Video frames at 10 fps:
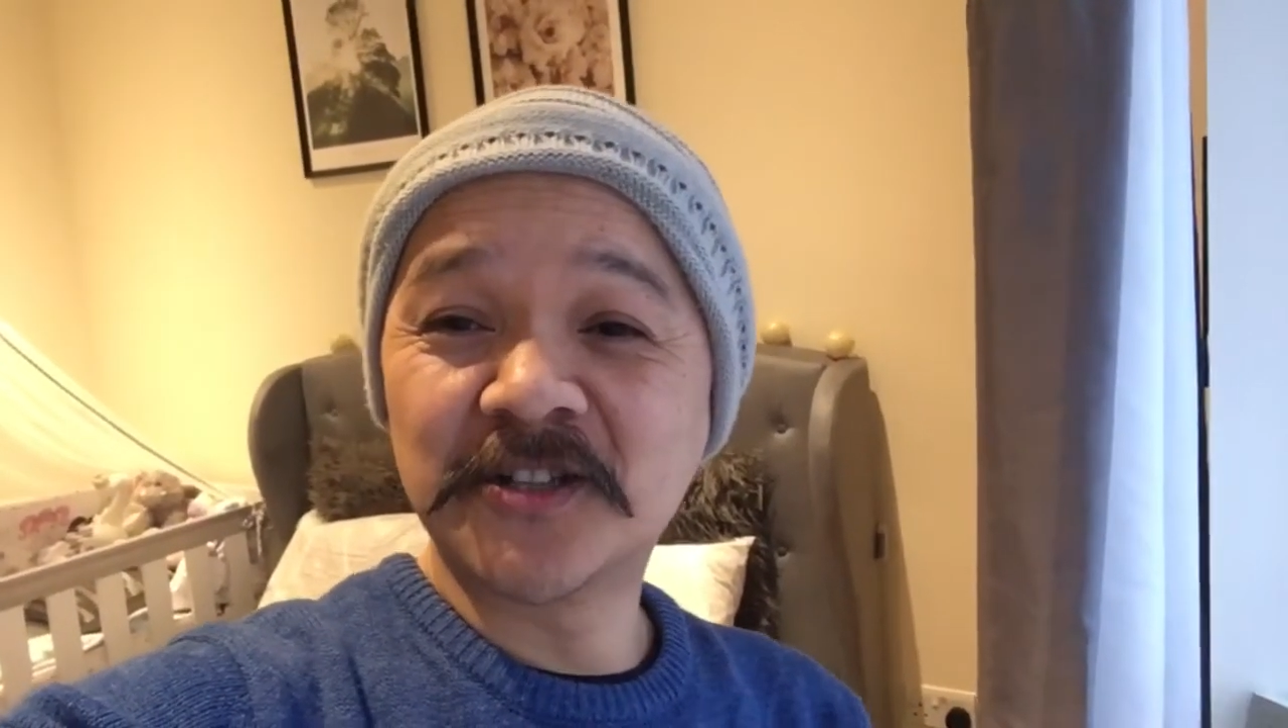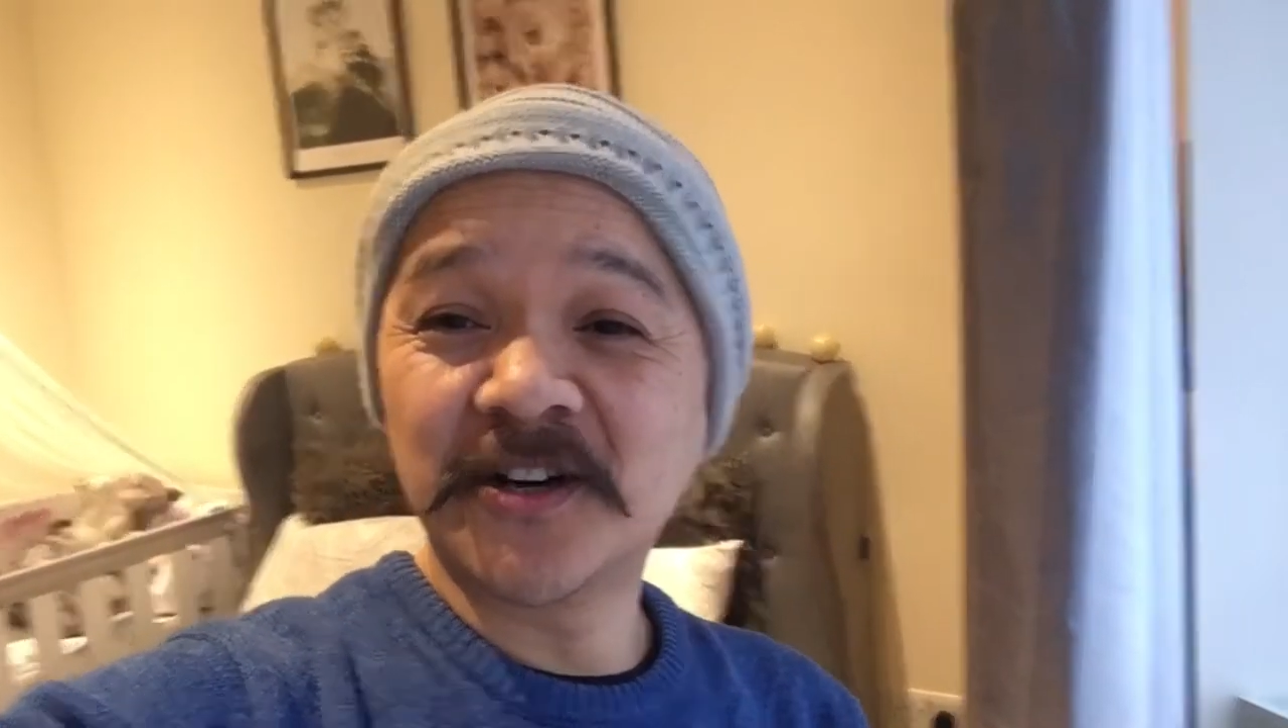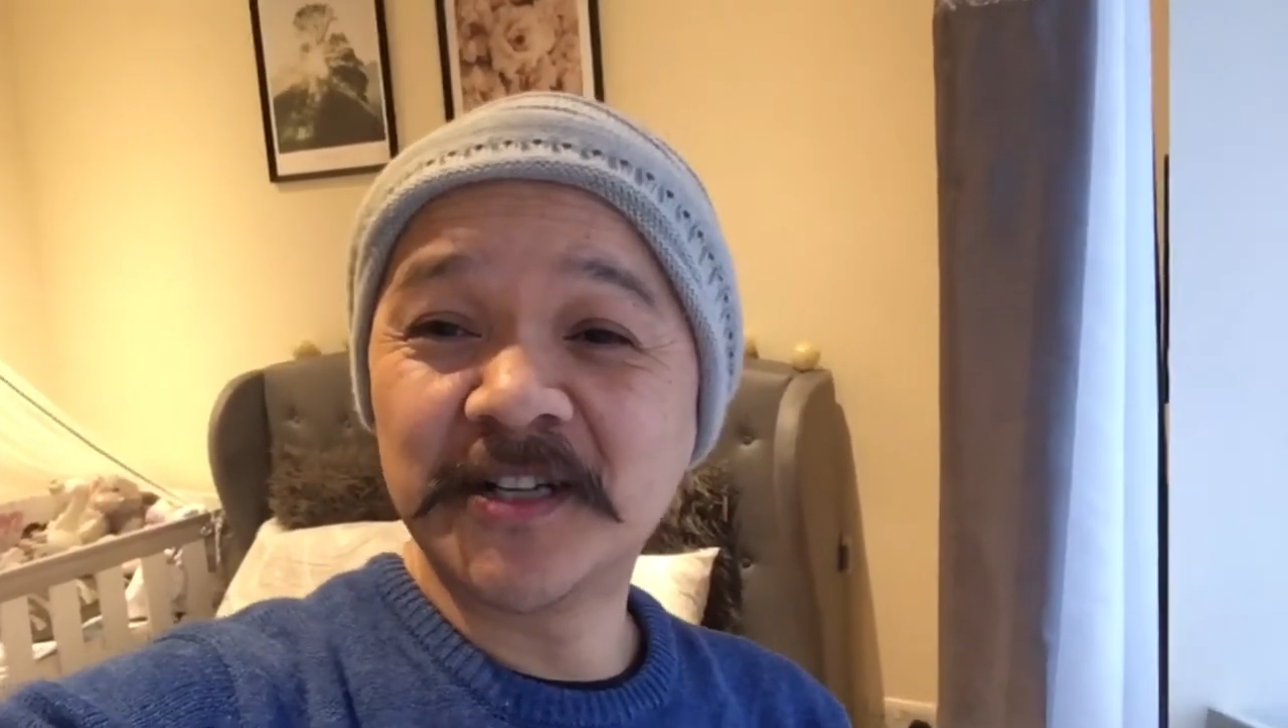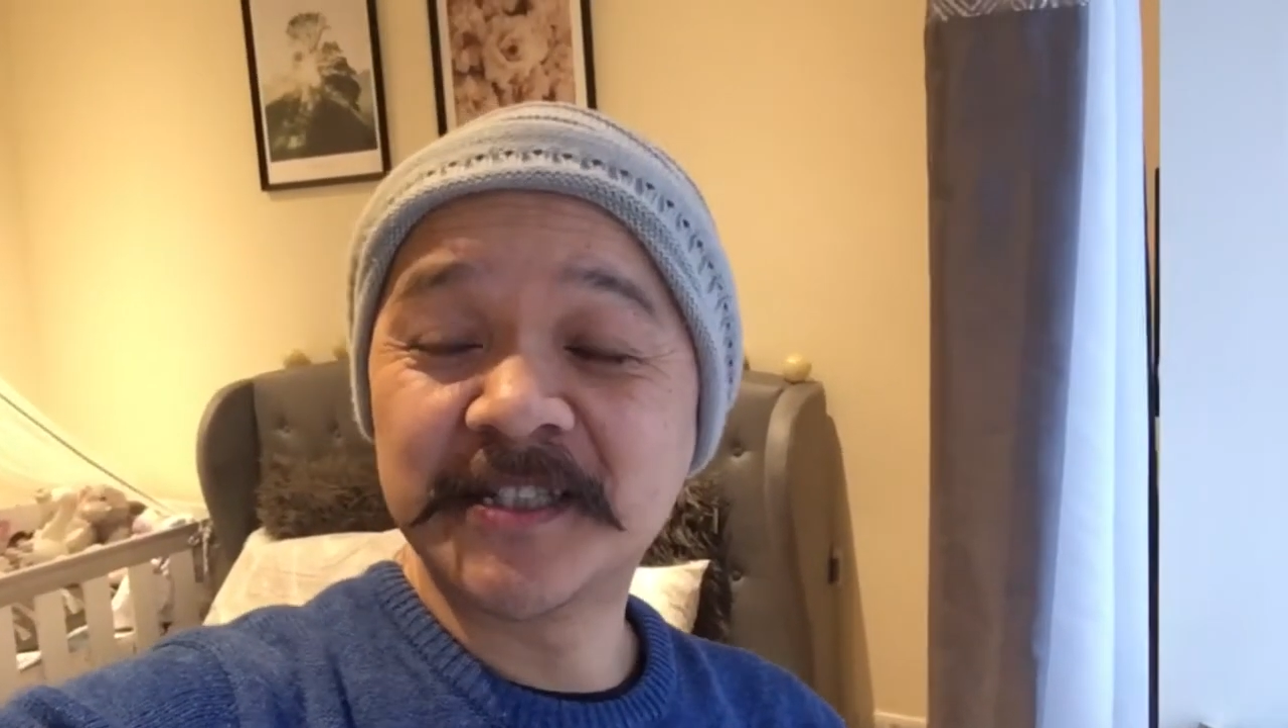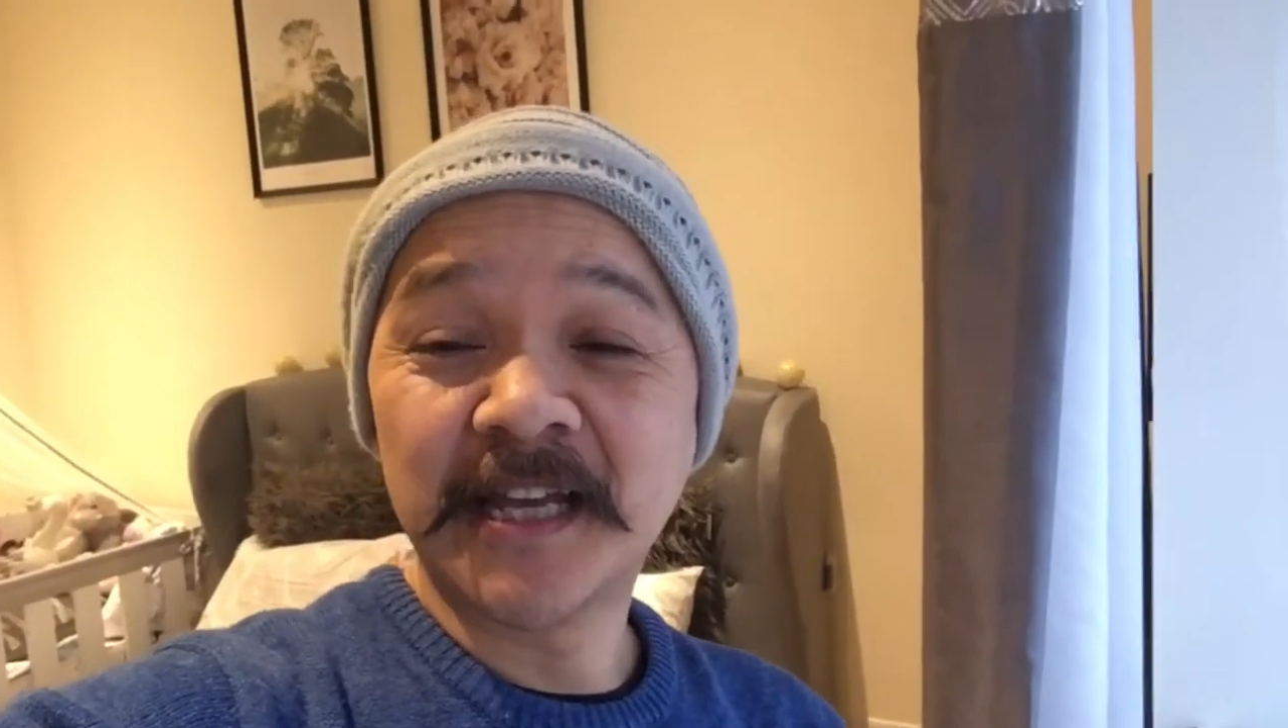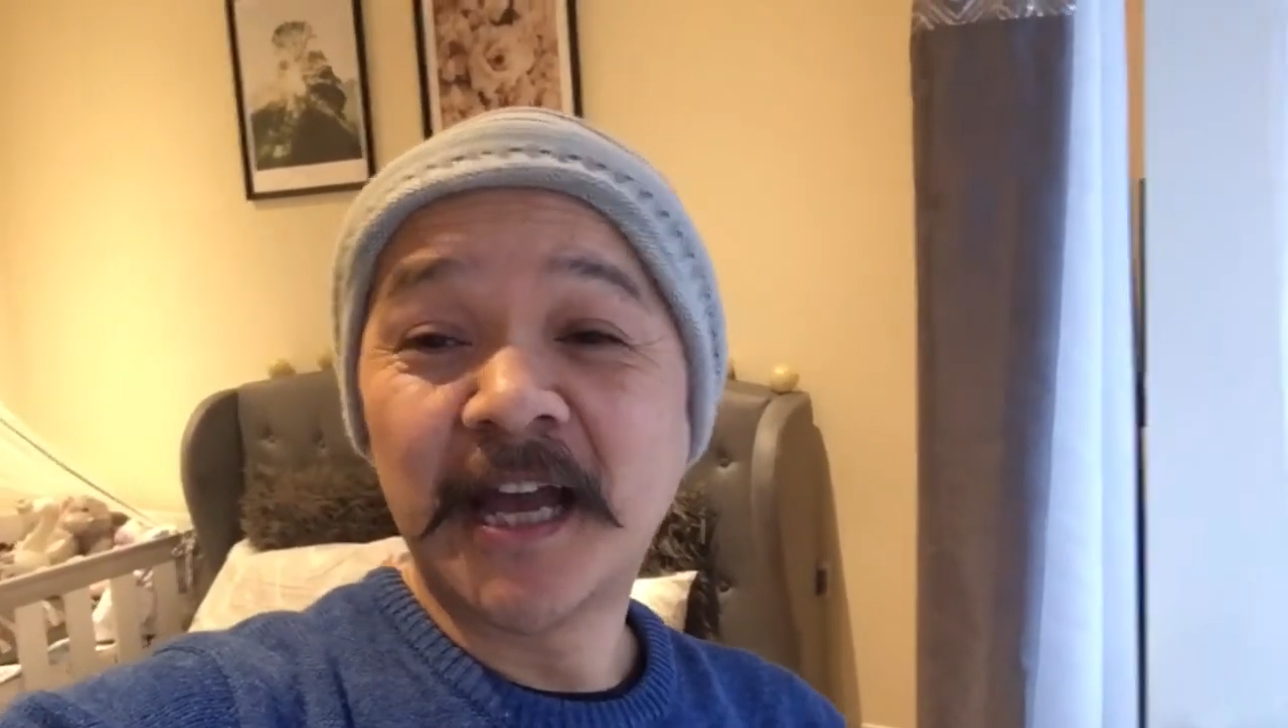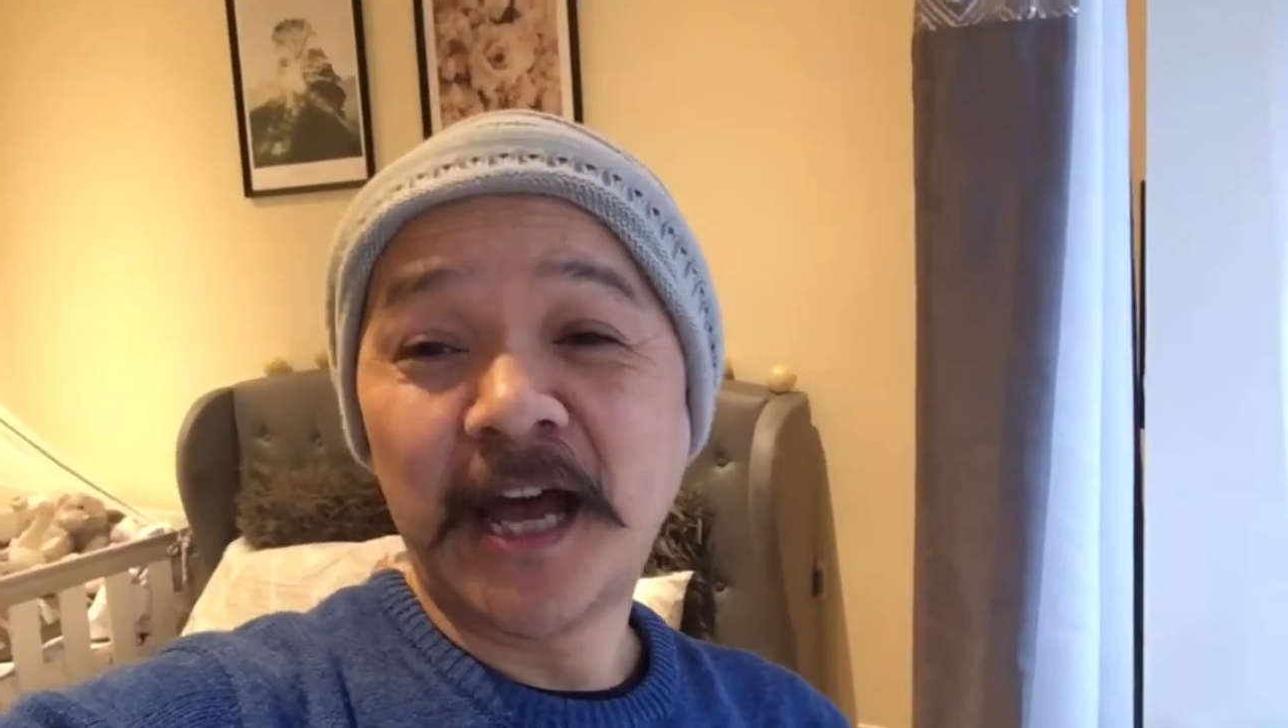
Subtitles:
guys.